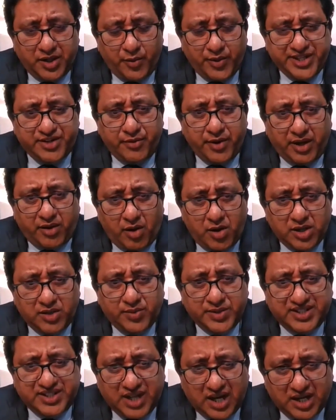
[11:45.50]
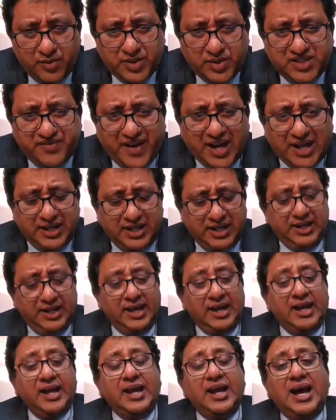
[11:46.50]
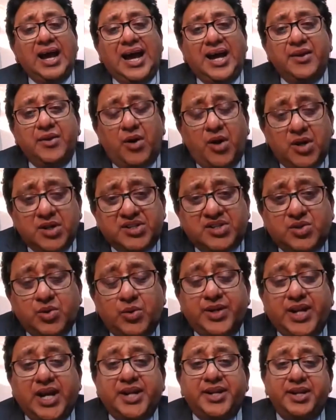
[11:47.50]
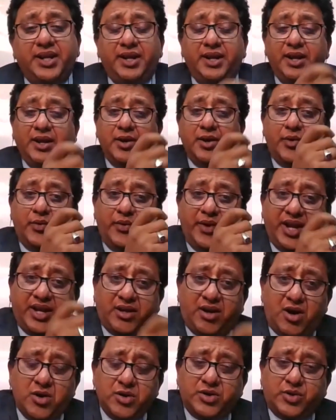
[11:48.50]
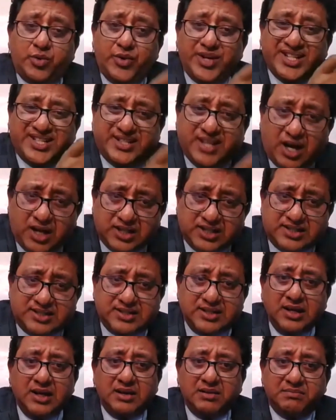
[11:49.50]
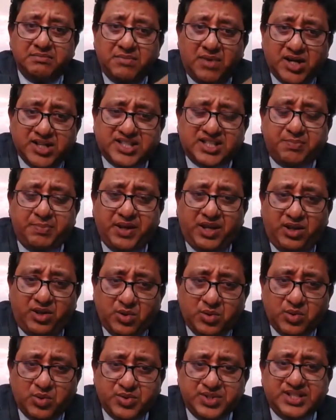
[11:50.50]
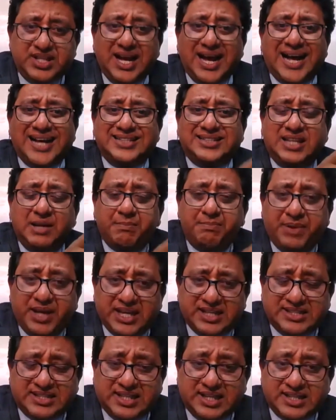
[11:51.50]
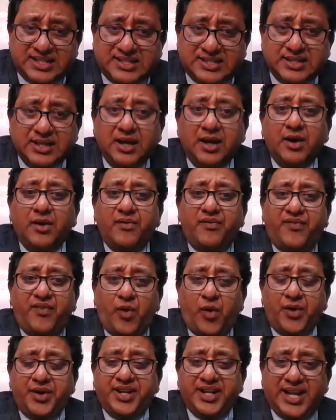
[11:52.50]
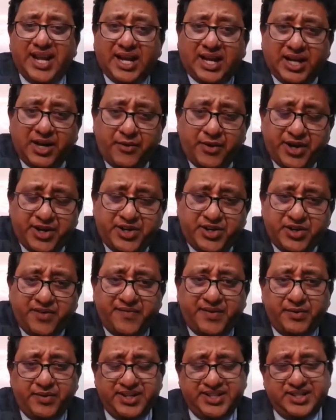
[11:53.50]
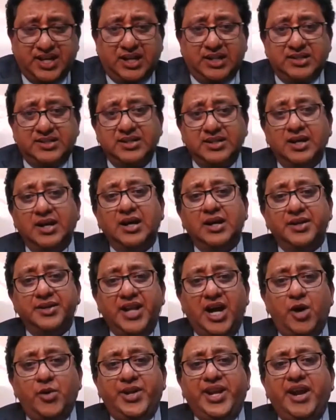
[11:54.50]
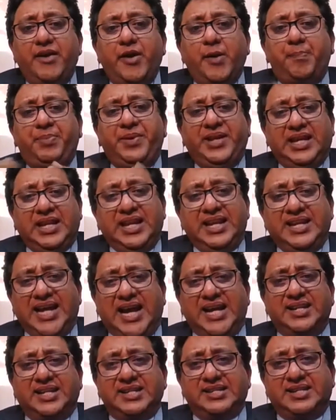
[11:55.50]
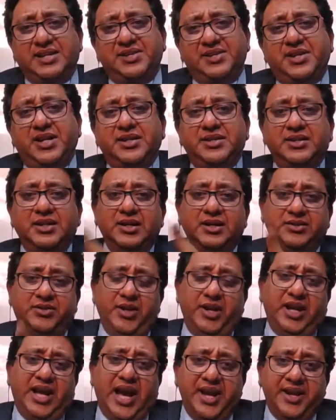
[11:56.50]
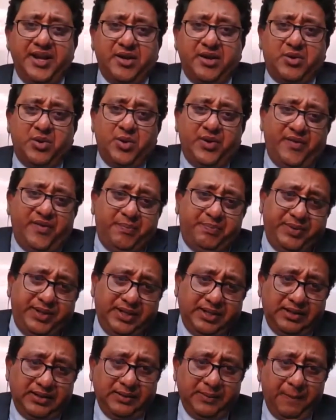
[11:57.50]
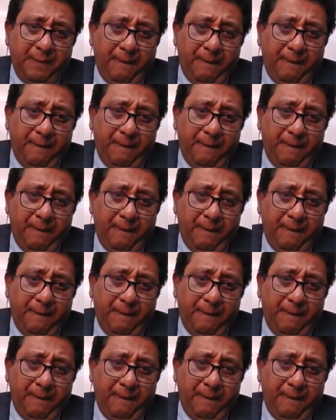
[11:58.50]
which the recount was done was valid, and also that the recount results must be used as the basis for the declaration of the results. Now they are appealing that decision to the Guyana Court of Appeal.